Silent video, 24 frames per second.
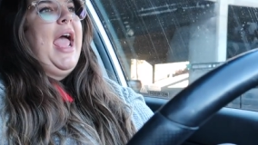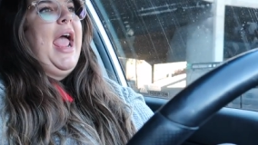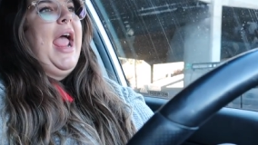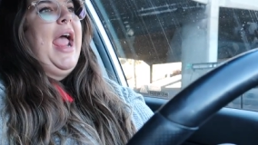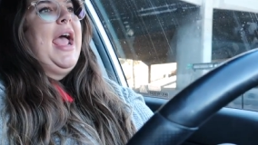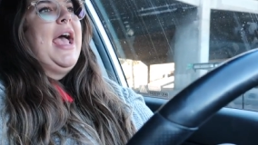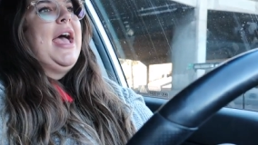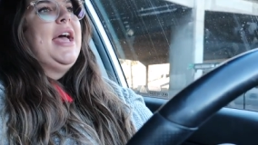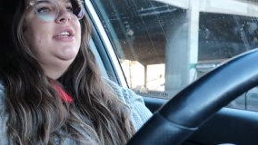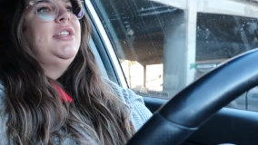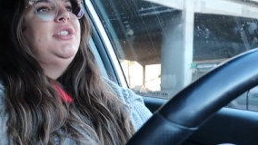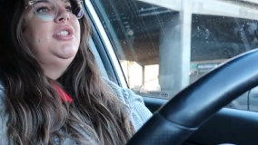
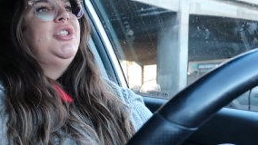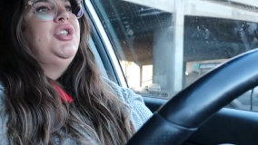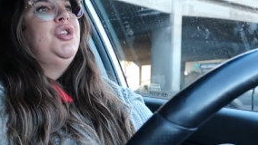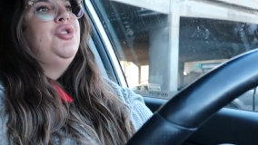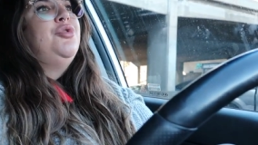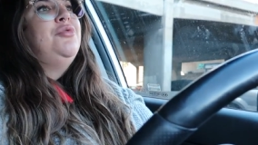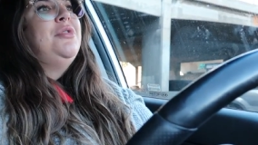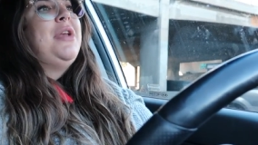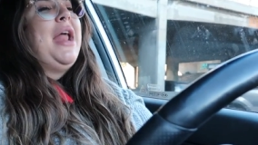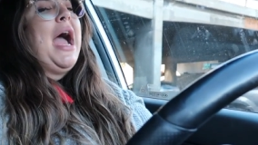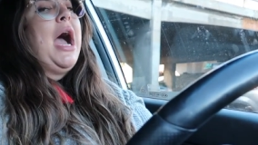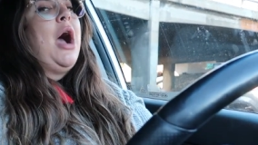and
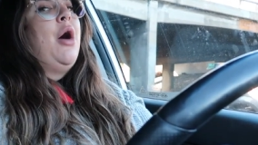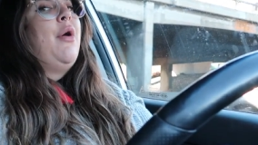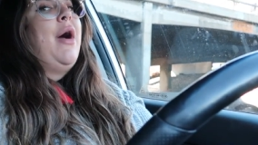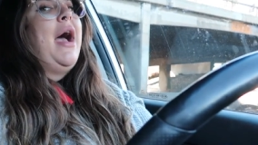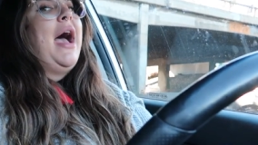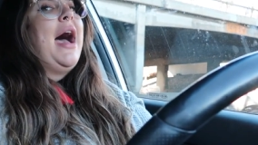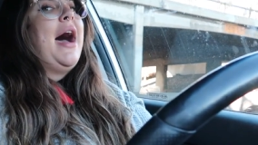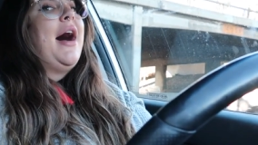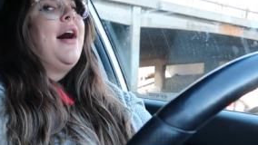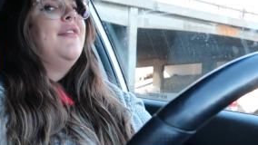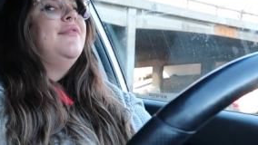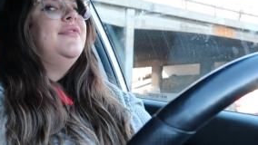to now
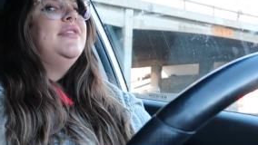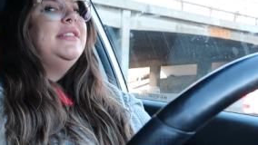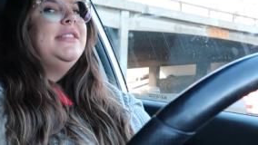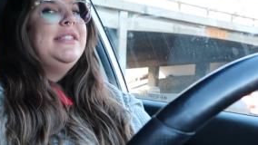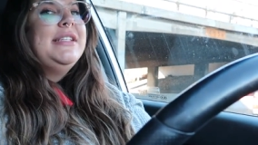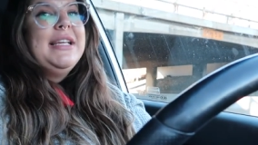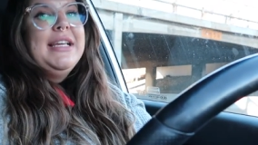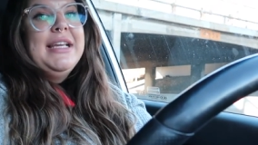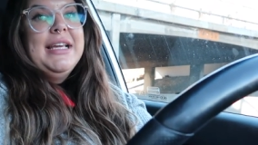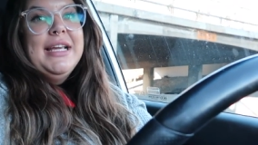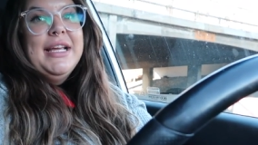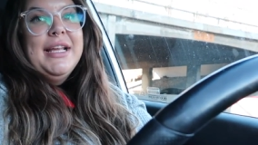have
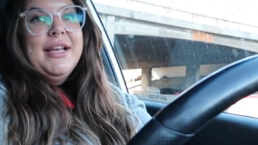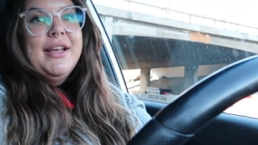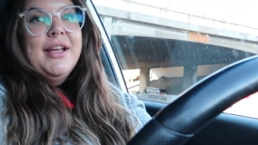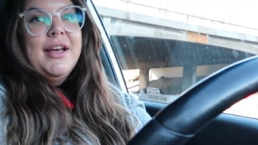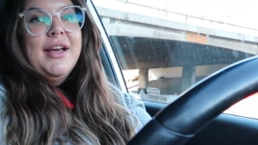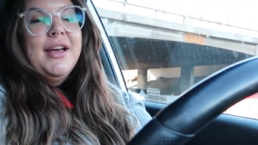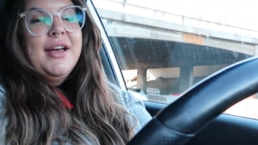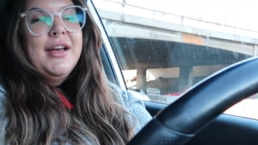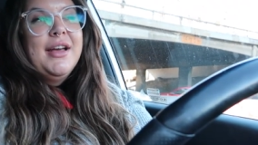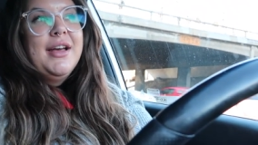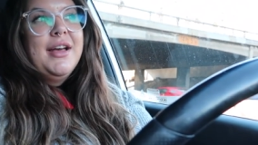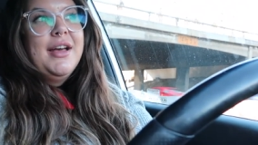seen
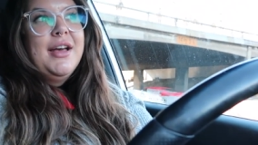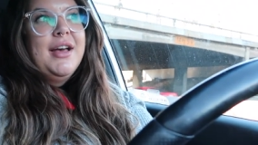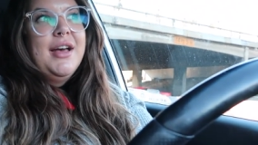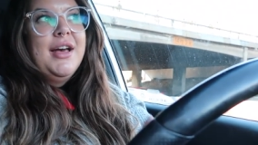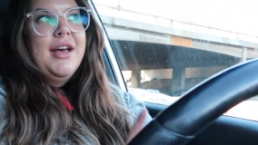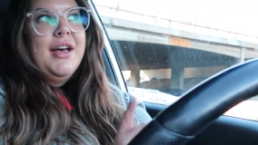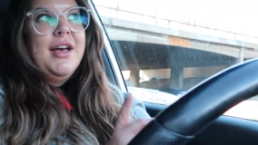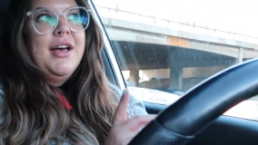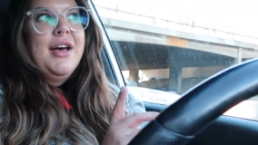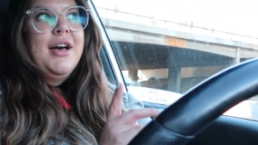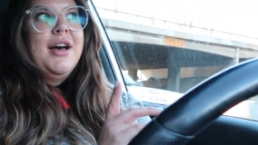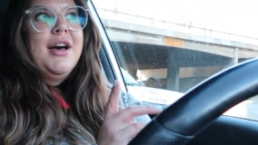
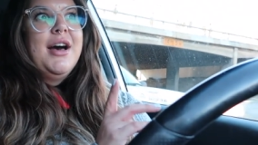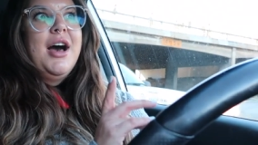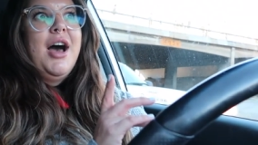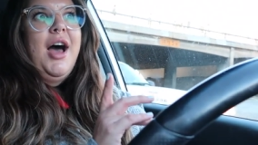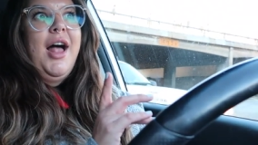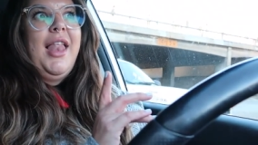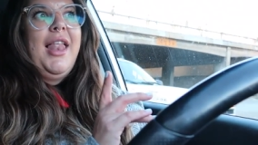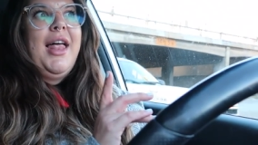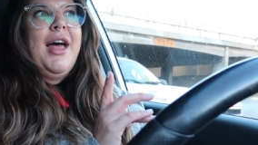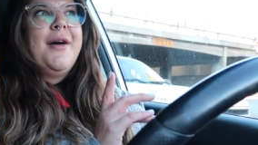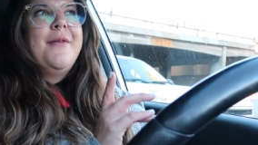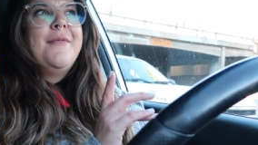
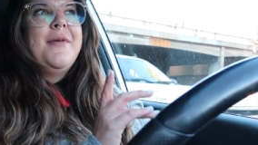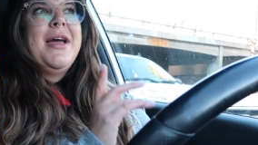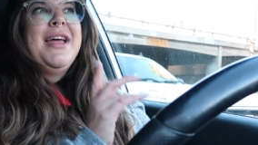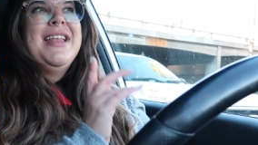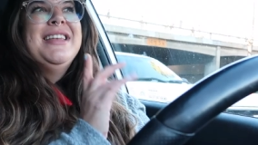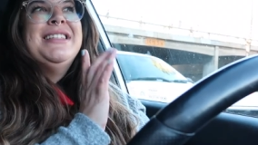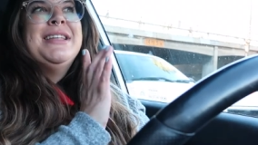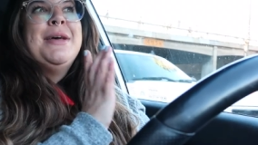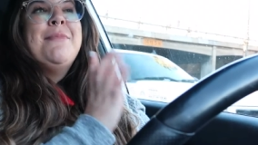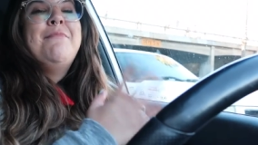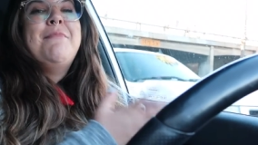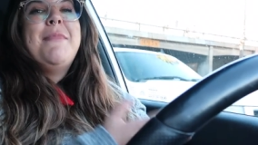
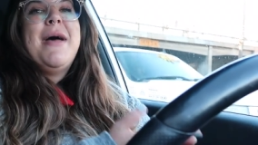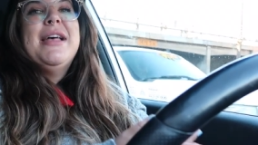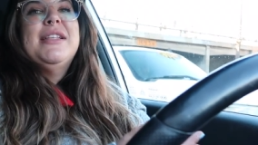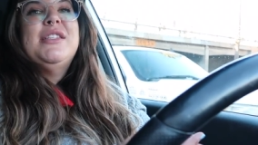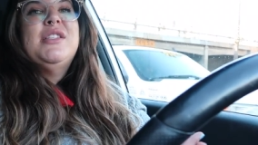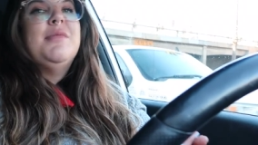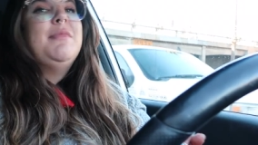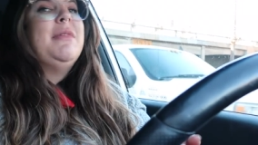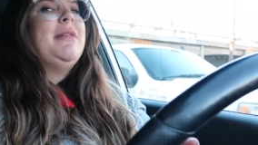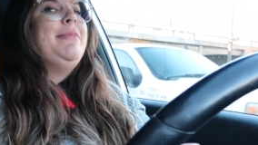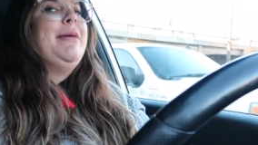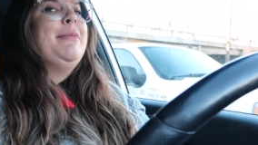and to met
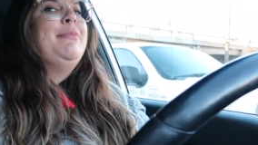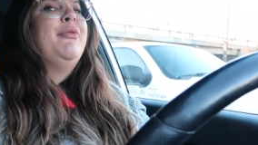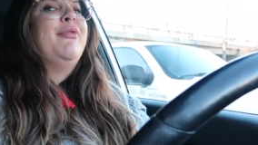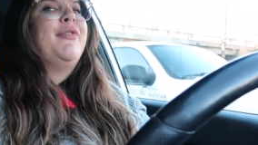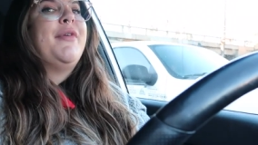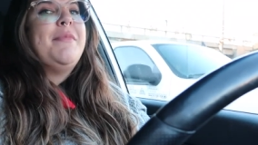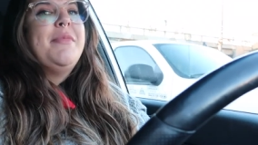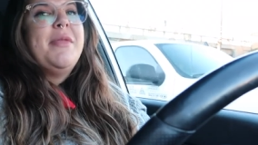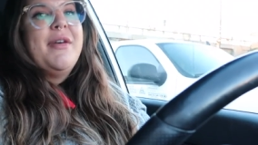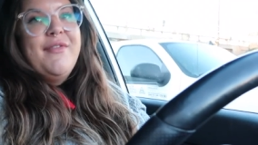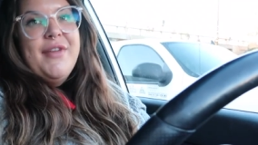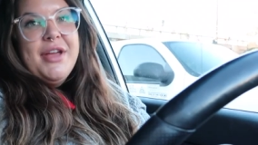so many people
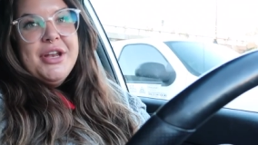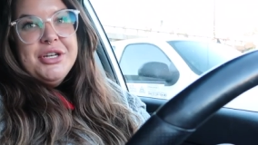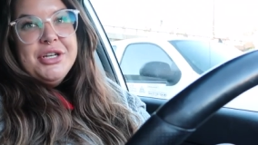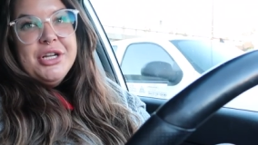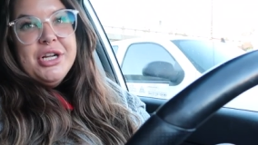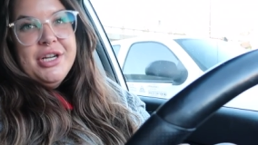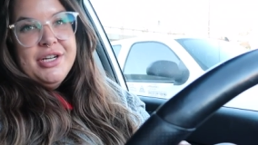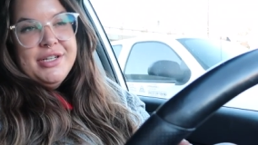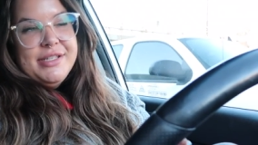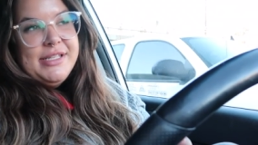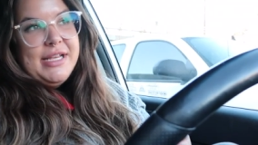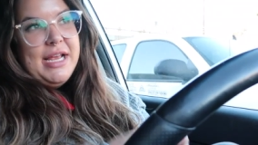from the
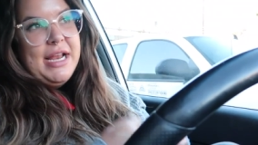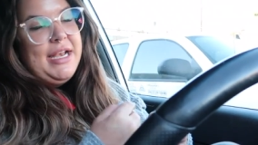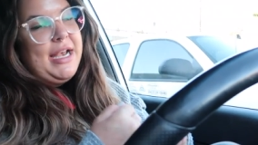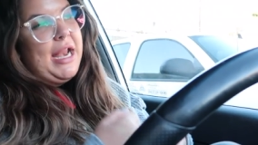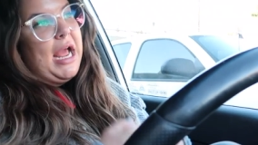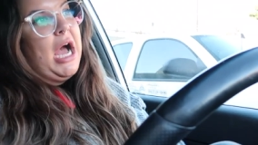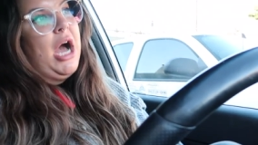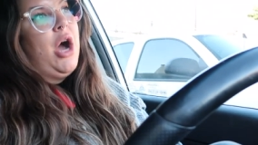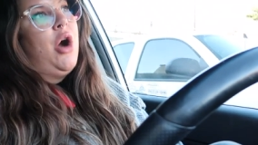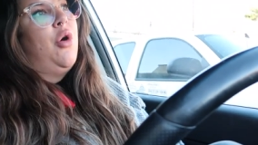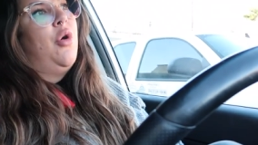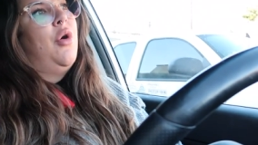vendors and
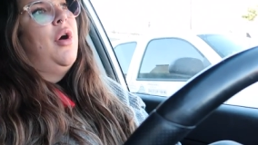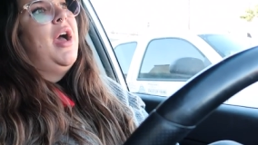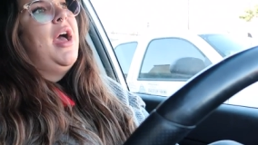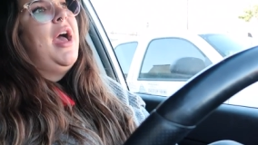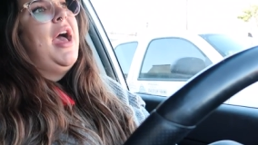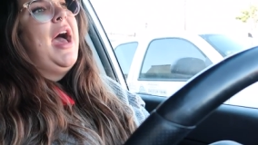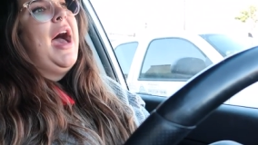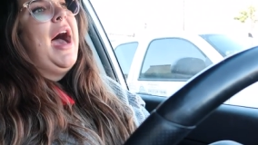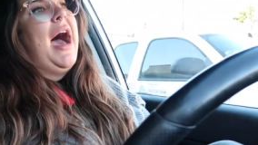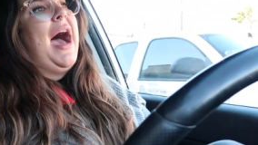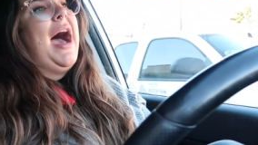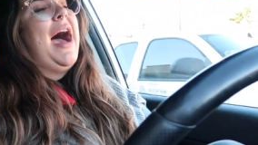now
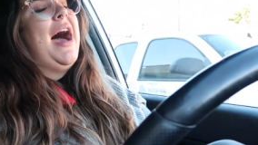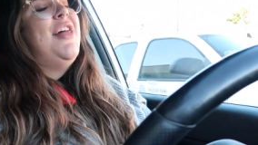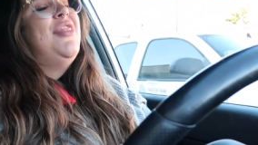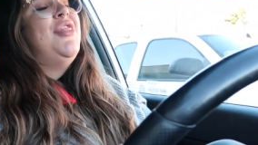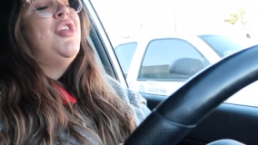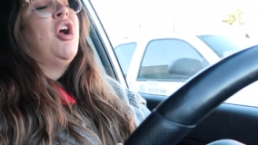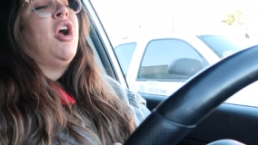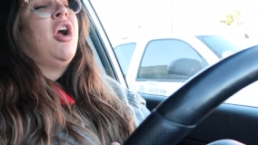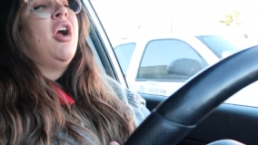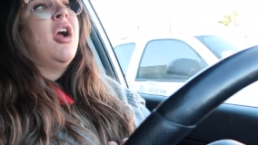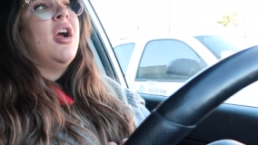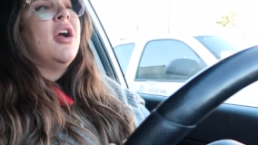
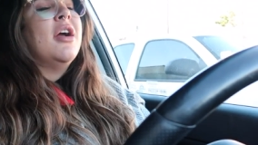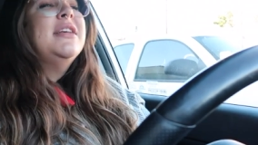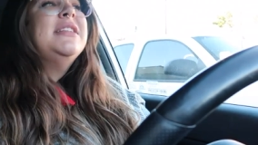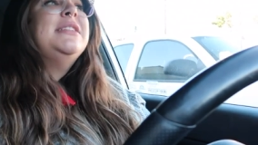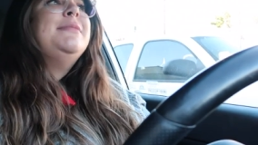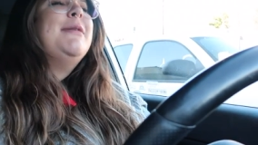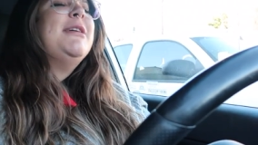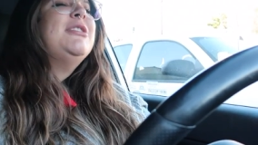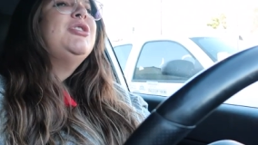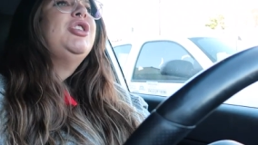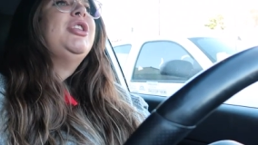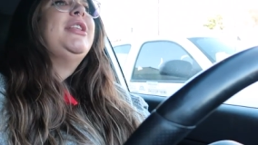there are
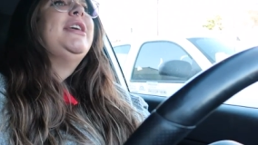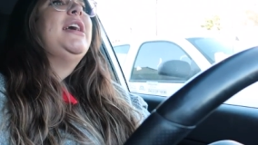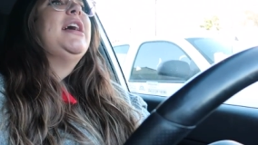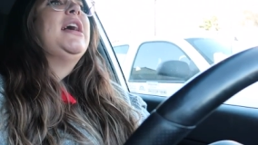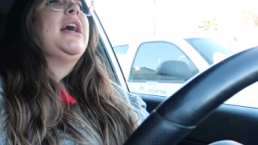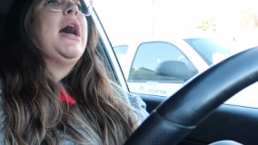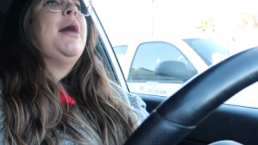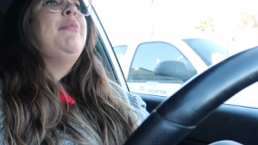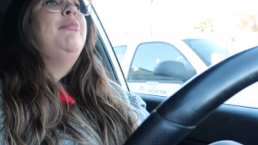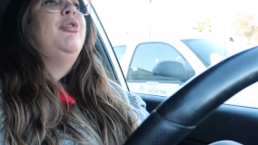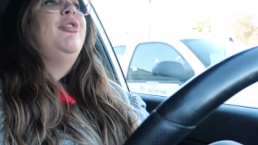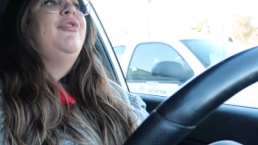especially a
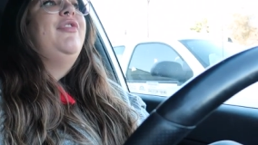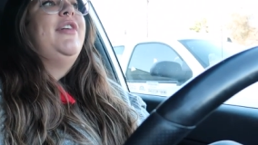couple